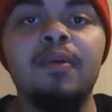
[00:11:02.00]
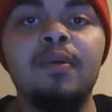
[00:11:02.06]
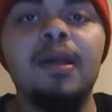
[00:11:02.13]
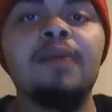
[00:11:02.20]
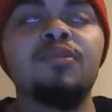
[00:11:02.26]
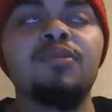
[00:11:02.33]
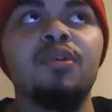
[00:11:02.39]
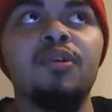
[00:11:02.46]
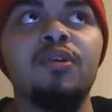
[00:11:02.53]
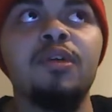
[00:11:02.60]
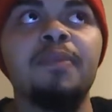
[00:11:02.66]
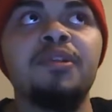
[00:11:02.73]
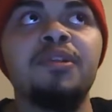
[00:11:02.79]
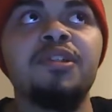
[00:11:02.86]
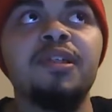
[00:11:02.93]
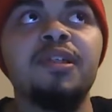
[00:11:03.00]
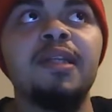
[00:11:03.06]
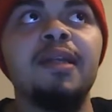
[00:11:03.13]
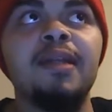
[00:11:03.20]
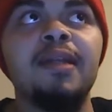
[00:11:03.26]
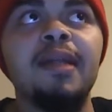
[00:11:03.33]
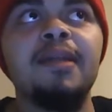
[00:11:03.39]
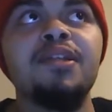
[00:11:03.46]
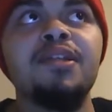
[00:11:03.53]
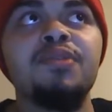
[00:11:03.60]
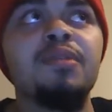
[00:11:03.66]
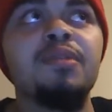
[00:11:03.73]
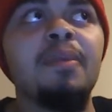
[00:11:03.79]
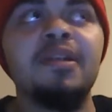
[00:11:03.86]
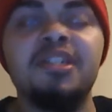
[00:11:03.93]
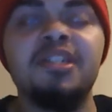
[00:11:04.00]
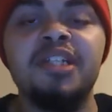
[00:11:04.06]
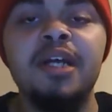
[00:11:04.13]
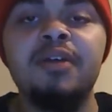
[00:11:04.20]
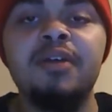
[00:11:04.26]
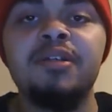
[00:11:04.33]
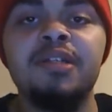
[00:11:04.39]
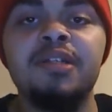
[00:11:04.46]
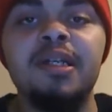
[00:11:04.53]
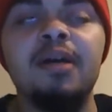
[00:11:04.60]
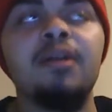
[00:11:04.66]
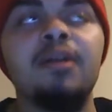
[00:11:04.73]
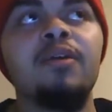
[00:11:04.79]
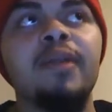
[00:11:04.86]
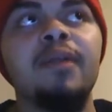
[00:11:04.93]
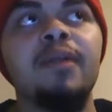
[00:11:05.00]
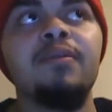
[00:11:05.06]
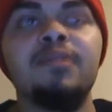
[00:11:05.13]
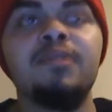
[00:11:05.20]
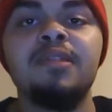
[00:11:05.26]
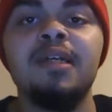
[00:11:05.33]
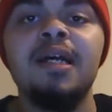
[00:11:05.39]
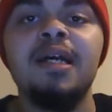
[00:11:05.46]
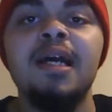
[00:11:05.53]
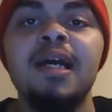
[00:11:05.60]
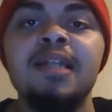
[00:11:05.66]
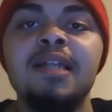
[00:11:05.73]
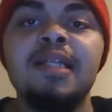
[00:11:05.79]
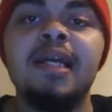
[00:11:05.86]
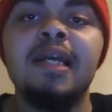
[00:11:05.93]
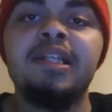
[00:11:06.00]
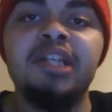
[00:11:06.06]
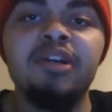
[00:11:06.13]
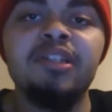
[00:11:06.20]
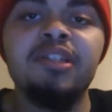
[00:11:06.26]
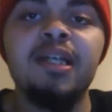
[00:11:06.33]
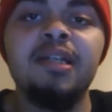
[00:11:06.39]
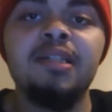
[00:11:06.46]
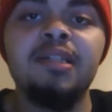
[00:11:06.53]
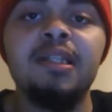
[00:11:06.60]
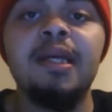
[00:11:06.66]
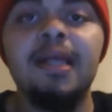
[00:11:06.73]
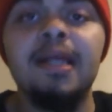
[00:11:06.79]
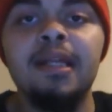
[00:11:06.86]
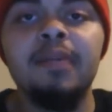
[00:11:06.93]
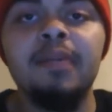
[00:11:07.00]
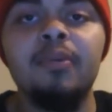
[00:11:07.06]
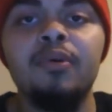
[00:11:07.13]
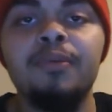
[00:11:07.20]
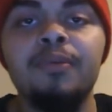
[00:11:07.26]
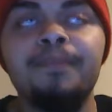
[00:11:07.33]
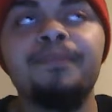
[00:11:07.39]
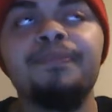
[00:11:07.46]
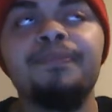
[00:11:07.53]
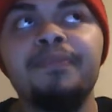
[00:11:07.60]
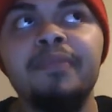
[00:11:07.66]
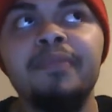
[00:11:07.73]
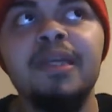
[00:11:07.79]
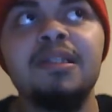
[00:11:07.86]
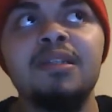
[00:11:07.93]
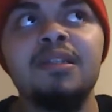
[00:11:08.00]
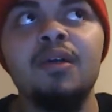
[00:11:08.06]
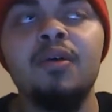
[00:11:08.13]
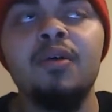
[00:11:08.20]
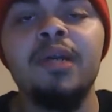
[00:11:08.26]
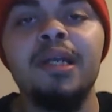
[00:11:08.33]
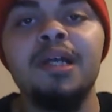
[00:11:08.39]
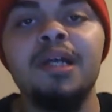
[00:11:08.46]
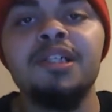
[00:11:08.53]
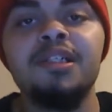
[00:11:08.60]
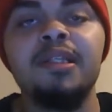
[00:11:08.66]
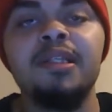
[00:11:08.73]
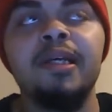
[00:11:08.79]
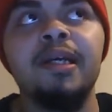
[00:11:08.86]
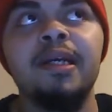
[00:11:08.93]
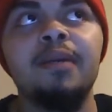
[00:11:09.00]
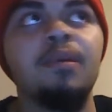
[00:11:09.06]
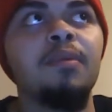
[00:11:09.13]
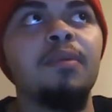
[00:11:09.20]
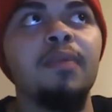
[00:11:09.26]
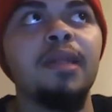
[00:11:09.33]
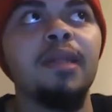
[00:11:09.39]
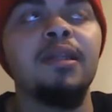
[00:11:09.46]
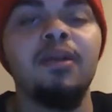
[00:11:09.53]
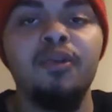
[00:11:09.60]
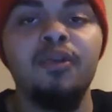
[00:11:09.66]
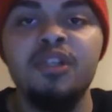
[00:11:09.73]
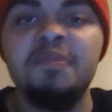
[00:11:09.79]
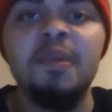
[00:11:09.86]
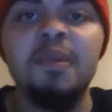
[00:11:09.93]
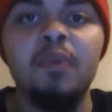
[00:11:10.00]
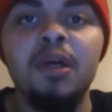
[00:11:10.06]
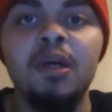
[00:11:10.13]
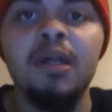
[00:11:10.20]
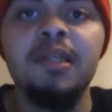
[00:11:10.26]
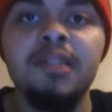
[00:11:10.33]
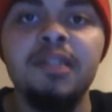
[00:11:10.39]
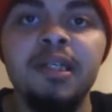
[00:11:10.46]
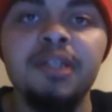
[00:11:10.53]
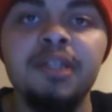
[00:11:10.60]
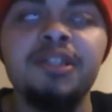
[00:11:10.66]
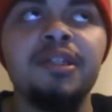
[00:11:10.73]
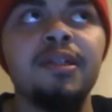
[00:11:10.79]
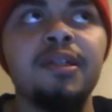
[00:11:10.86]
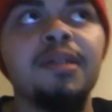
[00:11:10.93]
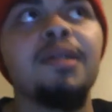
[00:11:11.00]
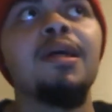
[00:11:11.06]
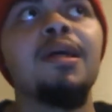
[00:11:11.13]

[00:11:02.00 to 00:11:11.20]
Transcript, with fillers: when I was growing up and shit. They they just use a bunch of chairs and shit now. I know they don't take chair shots to the head anymore because the whole concussion thing and the, like the Chris Benoit incident and shit.